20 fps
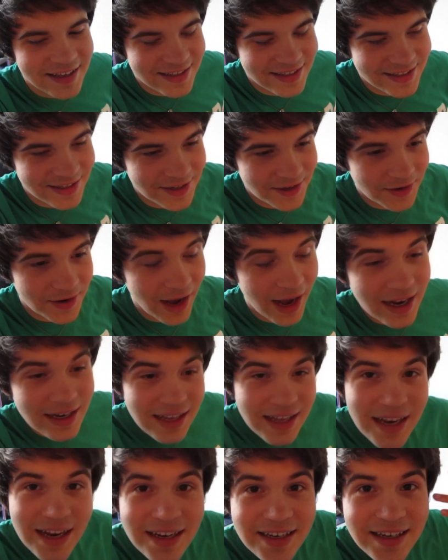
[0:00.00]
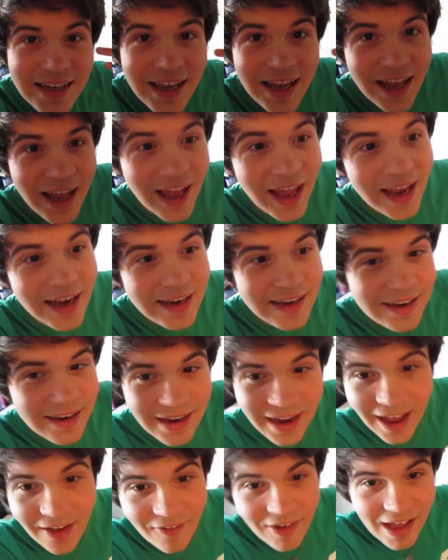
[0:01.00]
So I did it, and
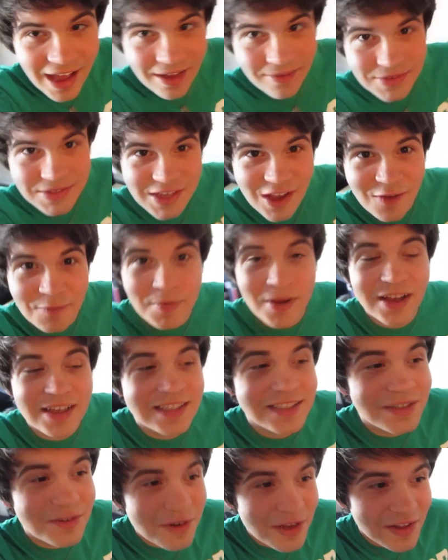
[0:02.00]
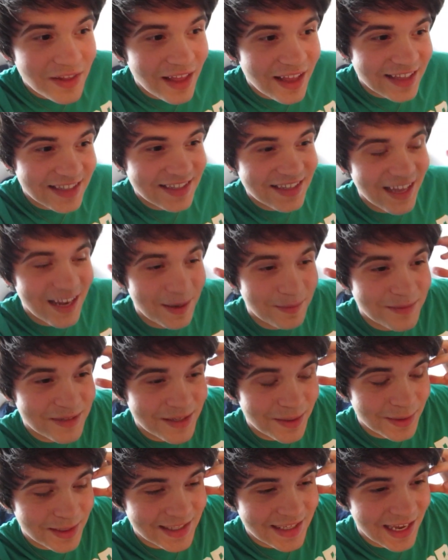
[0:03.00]
now I have Softbox studio lights, and I'm
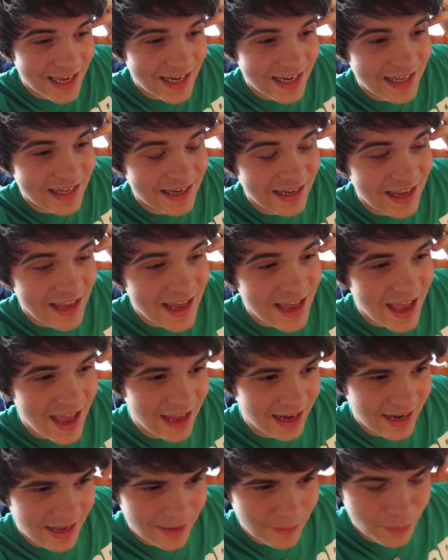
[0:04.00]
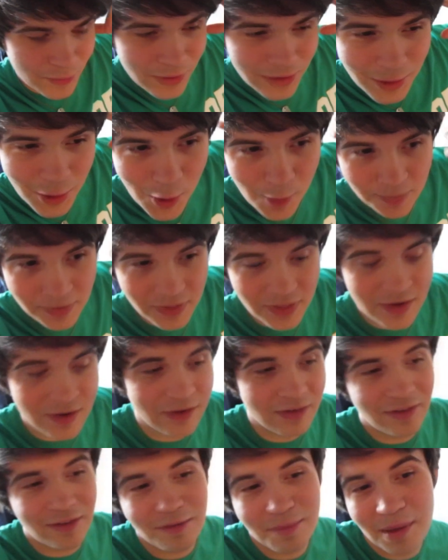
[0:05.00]
so excited, and I really hope that
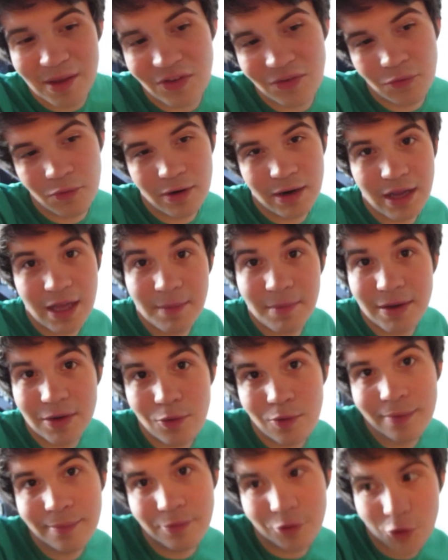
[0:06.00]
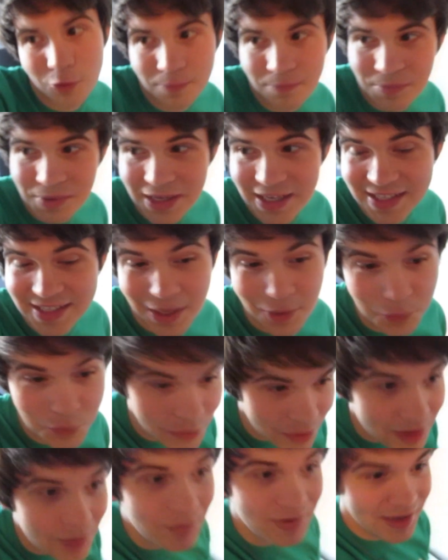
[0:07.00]
there's space for it in my dorm room, because I
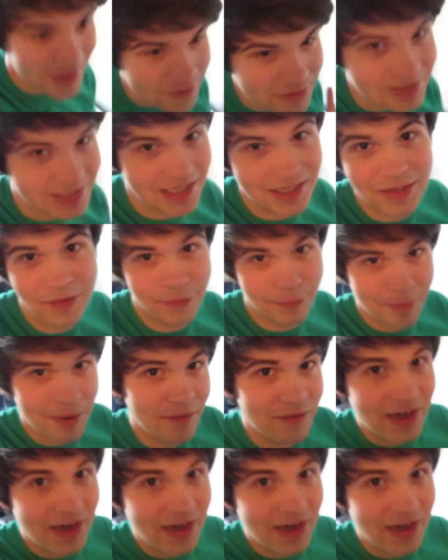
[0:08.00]
really want to use these for my